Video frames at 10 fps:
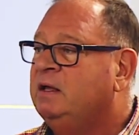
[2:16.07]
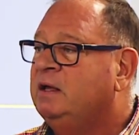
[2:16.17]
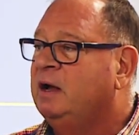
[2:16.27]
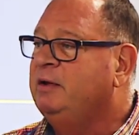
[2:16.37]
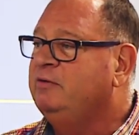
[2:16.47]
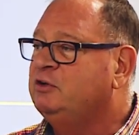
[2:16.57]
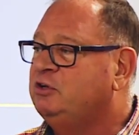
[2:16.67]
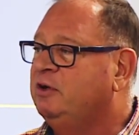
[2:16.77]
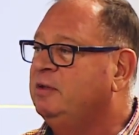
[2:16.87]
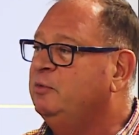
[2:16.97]
How many of you
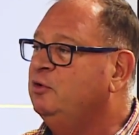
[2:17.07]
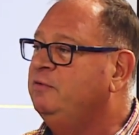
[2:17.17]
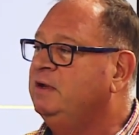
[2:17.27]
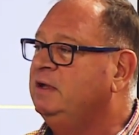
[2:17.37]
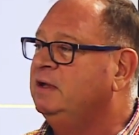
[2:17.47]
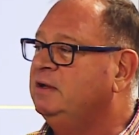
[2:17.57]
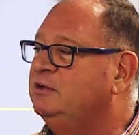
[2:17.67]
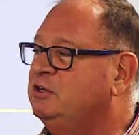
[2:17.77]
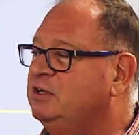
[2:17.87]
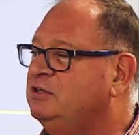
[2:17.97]
saw the movie
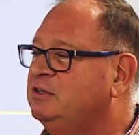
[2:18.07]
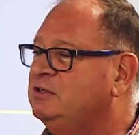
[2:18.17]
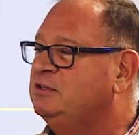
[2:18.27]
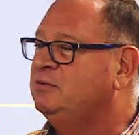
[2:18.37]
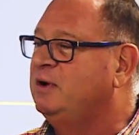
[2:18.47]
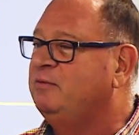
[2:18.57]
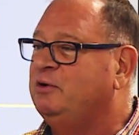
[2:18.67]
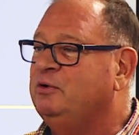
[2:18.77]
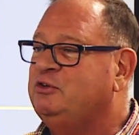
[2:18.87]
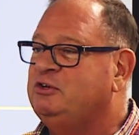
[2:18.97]
Jesus
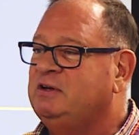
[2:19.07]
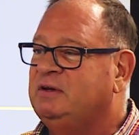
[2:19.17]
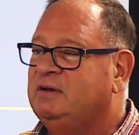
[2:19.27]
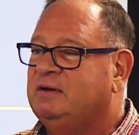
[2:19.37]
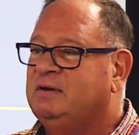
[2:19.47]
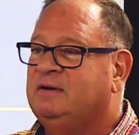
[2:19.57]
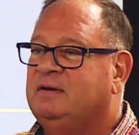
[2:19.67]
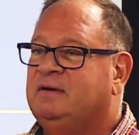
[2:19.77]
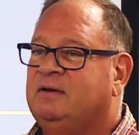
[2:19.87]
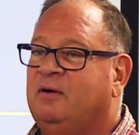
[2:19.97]
Revolution?
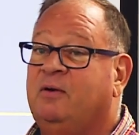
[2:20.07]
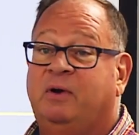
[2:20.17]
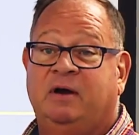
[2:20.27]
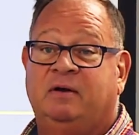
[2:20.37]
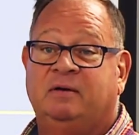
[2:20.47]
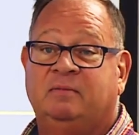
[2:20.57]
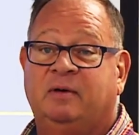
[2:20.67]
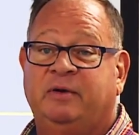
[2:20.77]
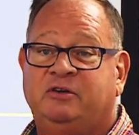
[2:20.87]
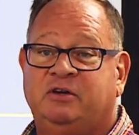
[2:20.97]
Oh, wow, a
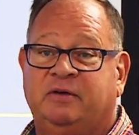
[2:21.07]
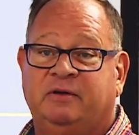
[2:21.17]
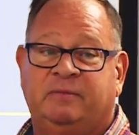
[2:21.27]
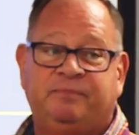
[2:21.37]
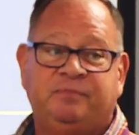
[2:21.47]
bunch of you.